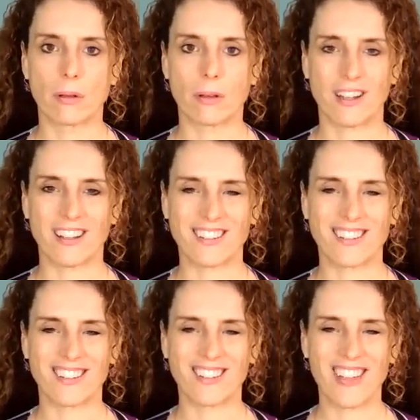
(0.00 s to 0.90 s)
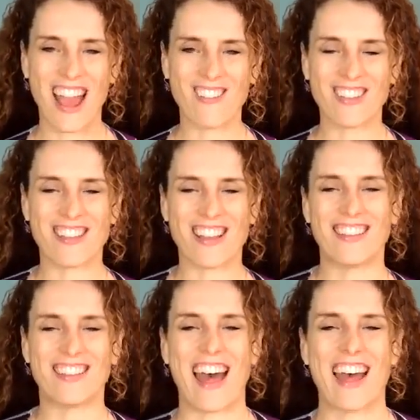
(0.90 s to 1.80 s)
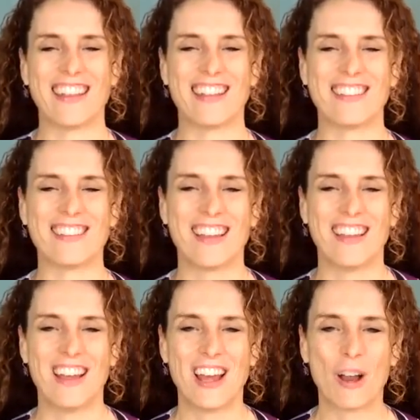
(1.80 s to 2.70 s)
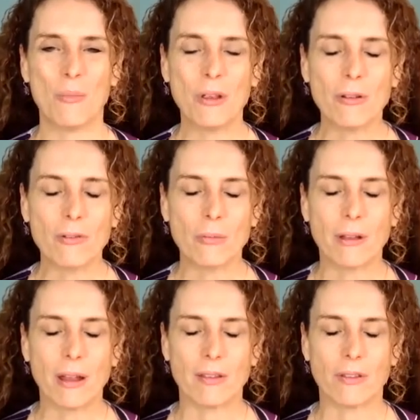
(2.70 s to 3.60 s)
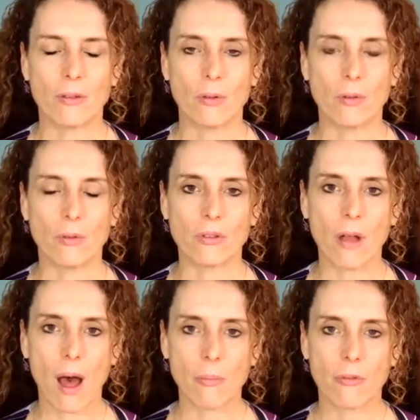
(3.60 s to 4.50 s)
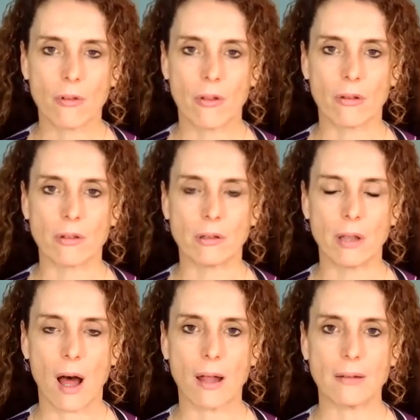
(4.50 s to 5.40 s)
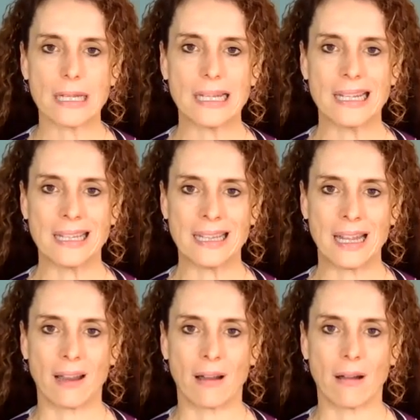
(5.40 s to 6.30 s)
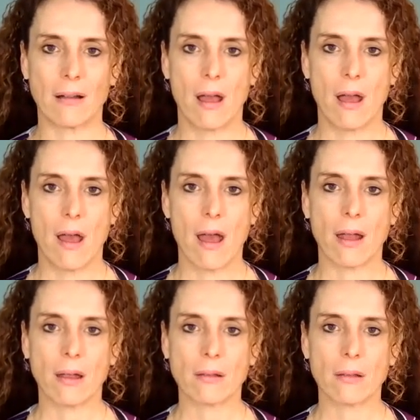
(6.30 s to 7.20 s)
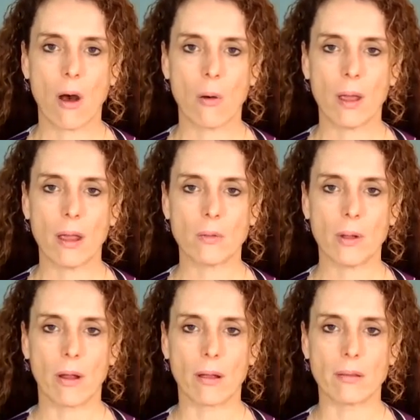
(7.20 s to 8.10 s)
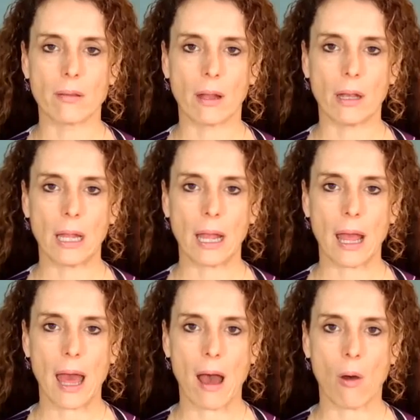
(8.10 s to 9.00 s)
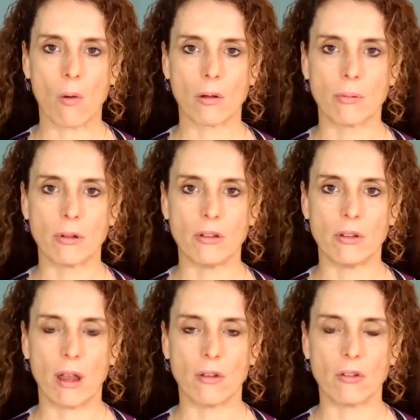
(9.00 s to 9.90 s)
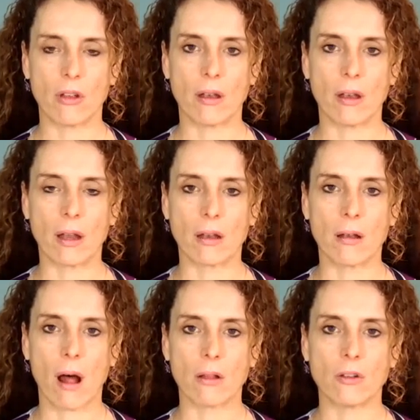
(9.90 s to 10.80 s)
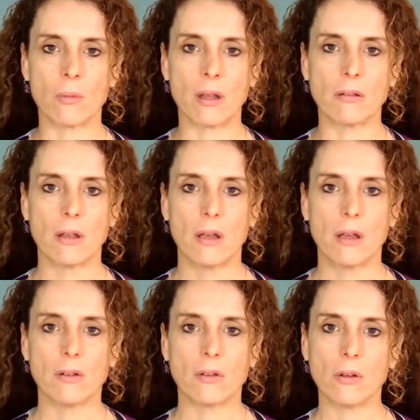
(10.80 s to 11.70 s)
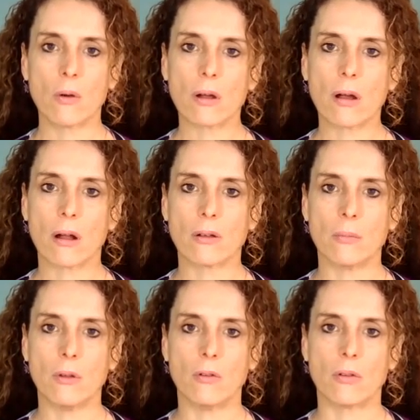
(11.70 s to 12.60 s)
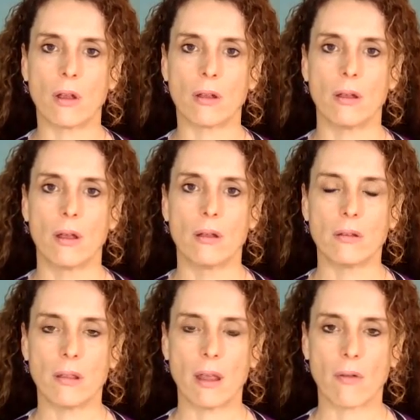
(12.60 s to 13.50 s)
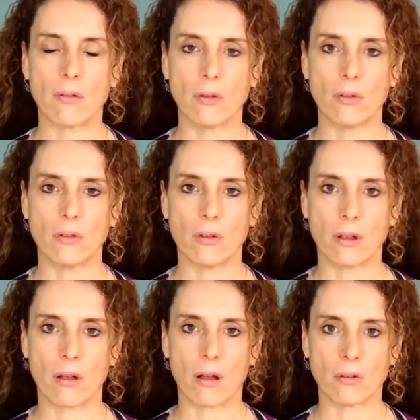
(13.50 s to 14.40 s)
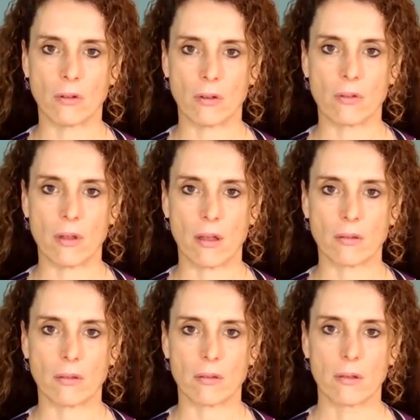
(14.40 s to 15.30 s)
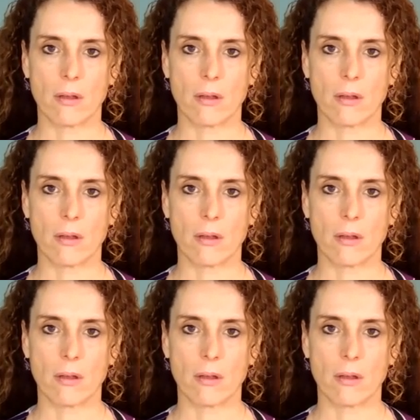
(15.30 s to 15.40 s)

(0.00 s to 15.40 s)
Good. So we have a sense that is a beautiful place to stop, for there's a lot in there. And as always, we are extending our appreciation and acknowledgement to your contribution to the evolution in consciousness.